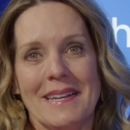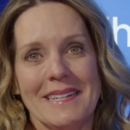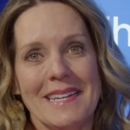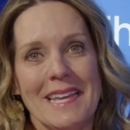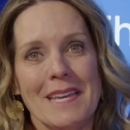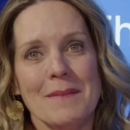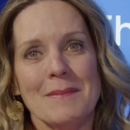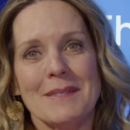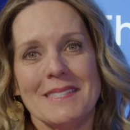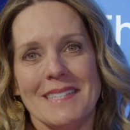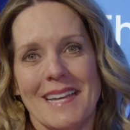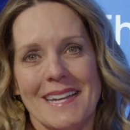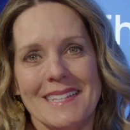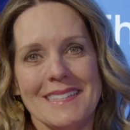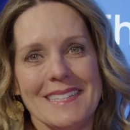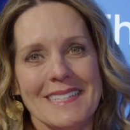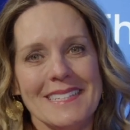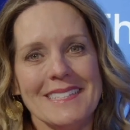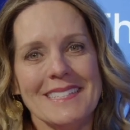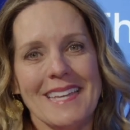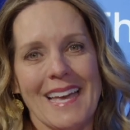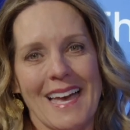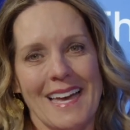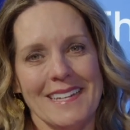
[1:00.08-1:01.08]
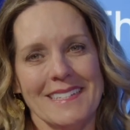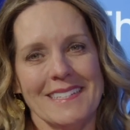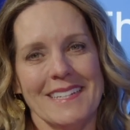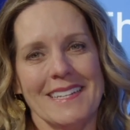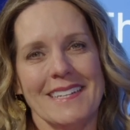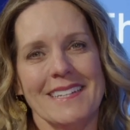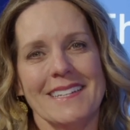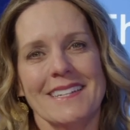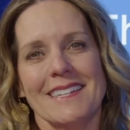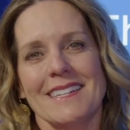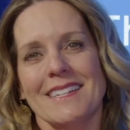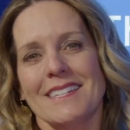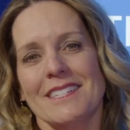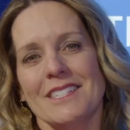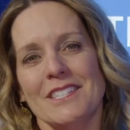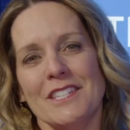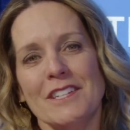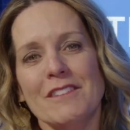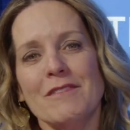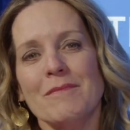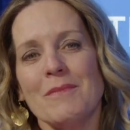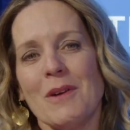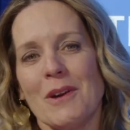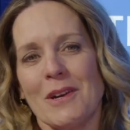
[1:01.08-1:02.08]
name is Eileen Canady,
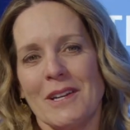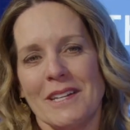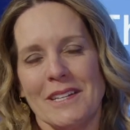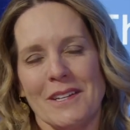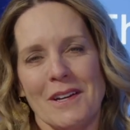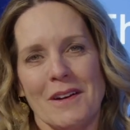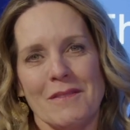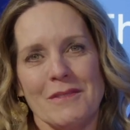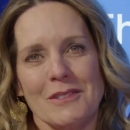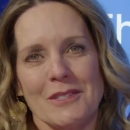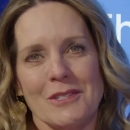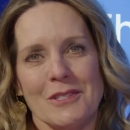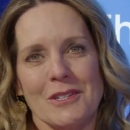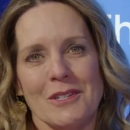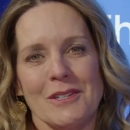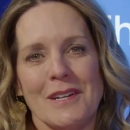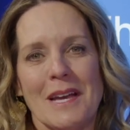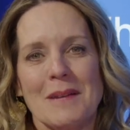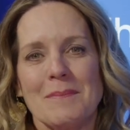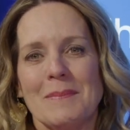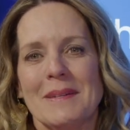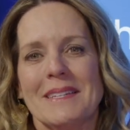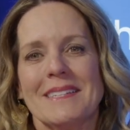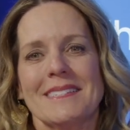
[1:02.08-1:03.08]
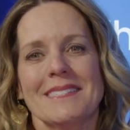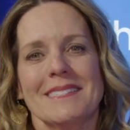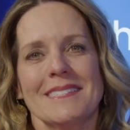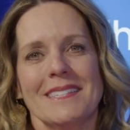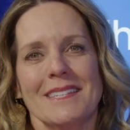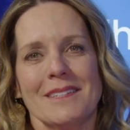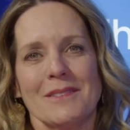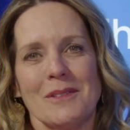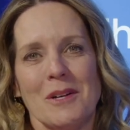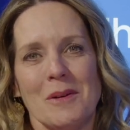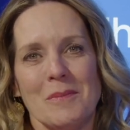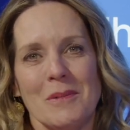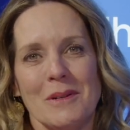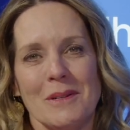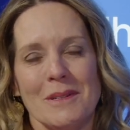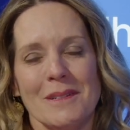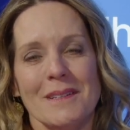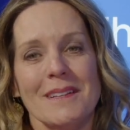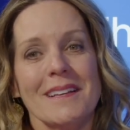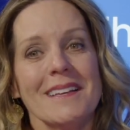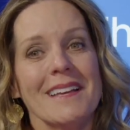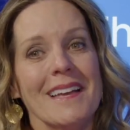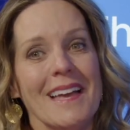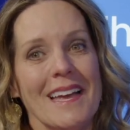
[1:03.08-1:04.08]
Chief Marketing Officer at BST Global,
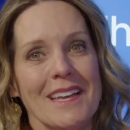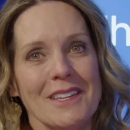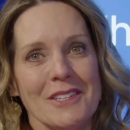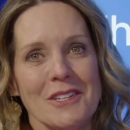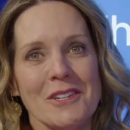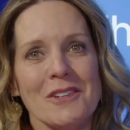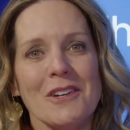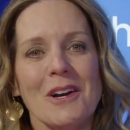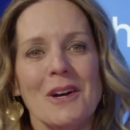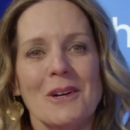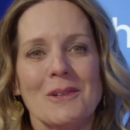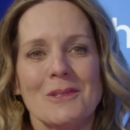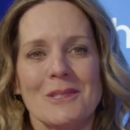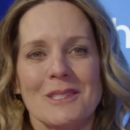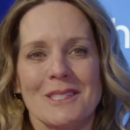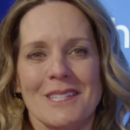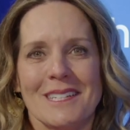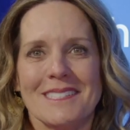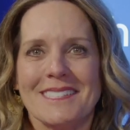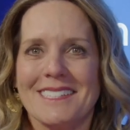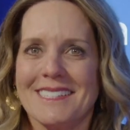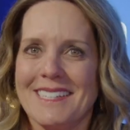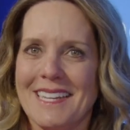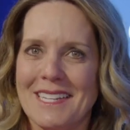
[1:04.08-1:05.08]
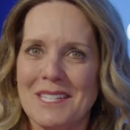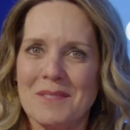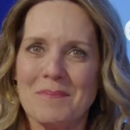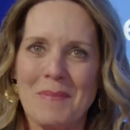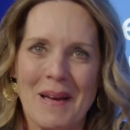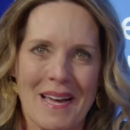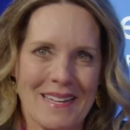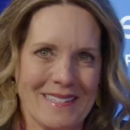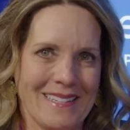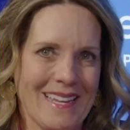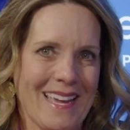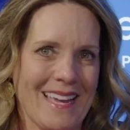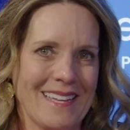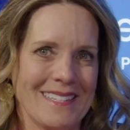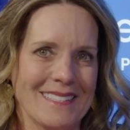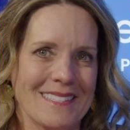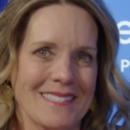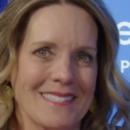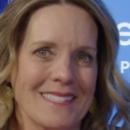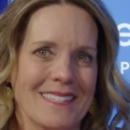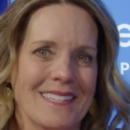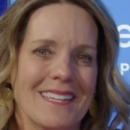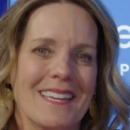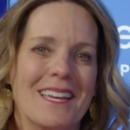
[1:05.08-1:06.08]
and your host on today's
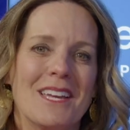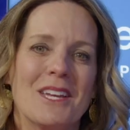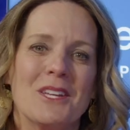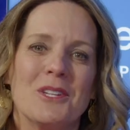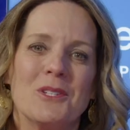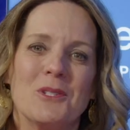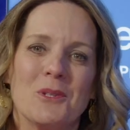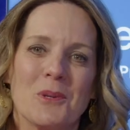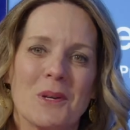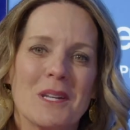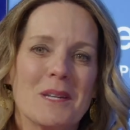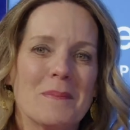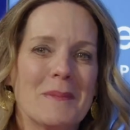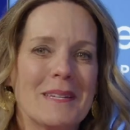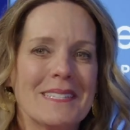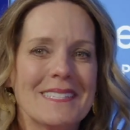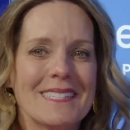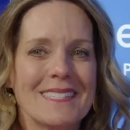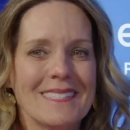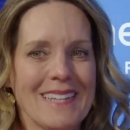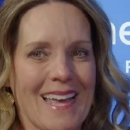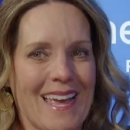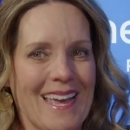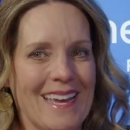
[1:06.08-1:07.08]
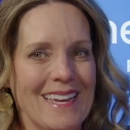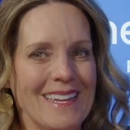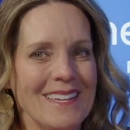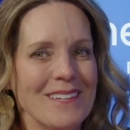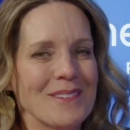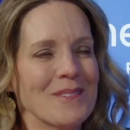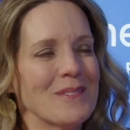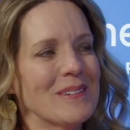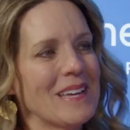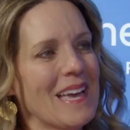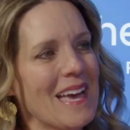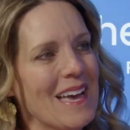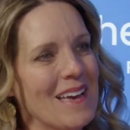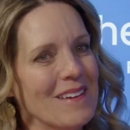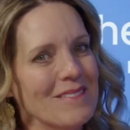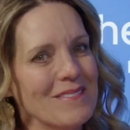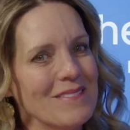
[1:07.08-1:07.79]
podcast. Joining me today, we have